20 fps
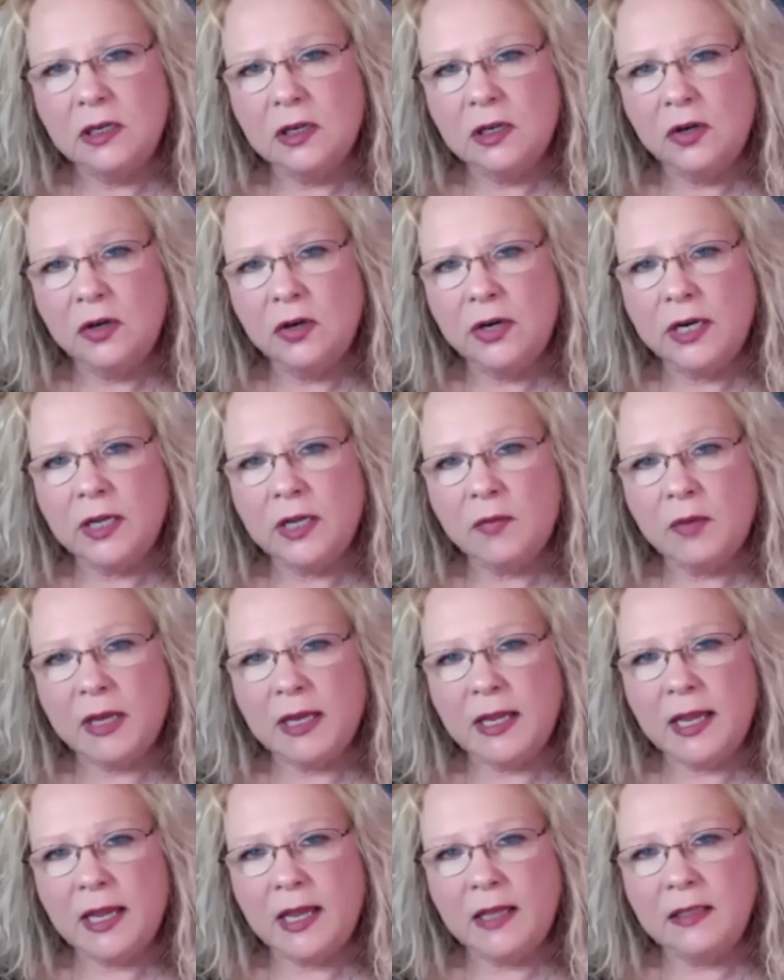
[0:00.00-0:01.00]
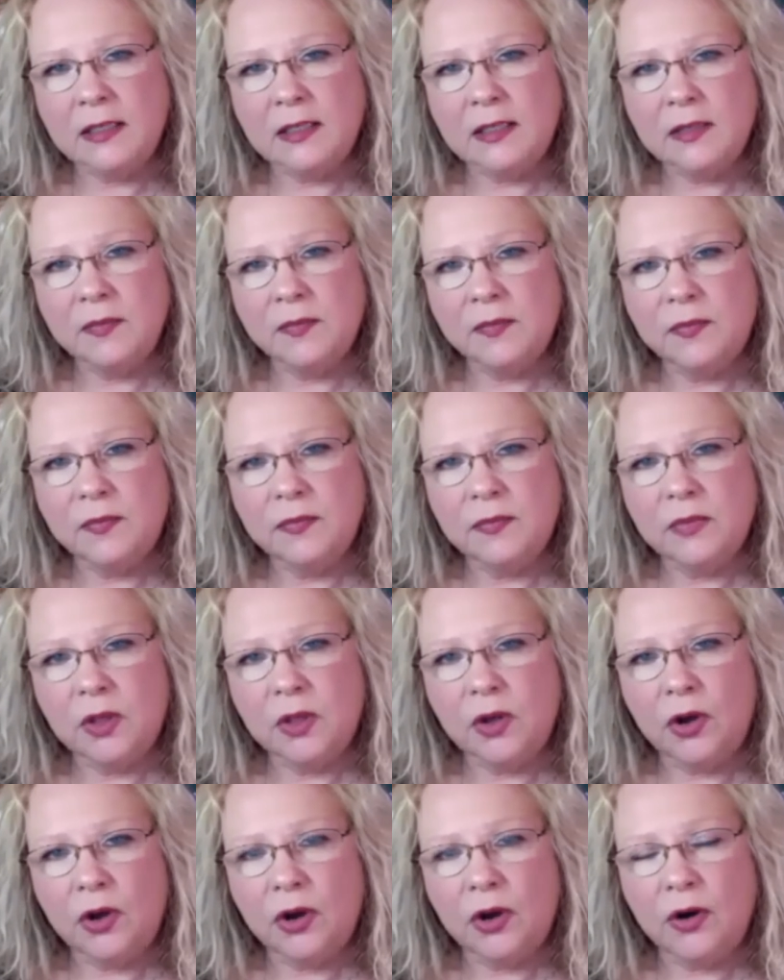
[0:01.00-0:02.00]
Or anybody else?
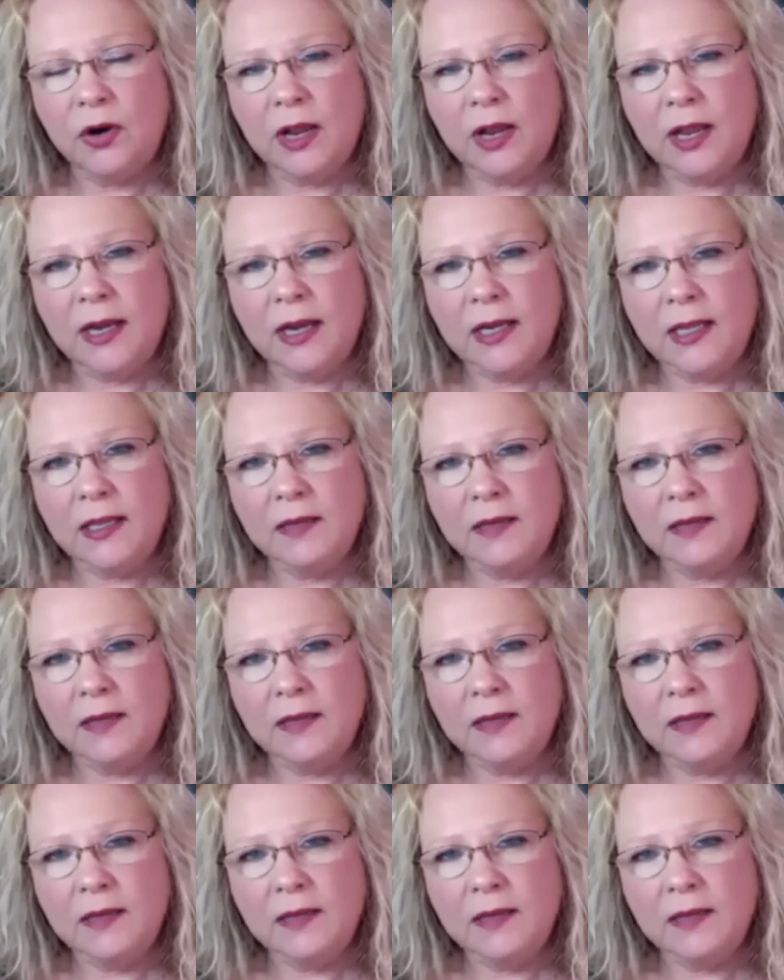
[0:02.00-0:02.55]
All righty.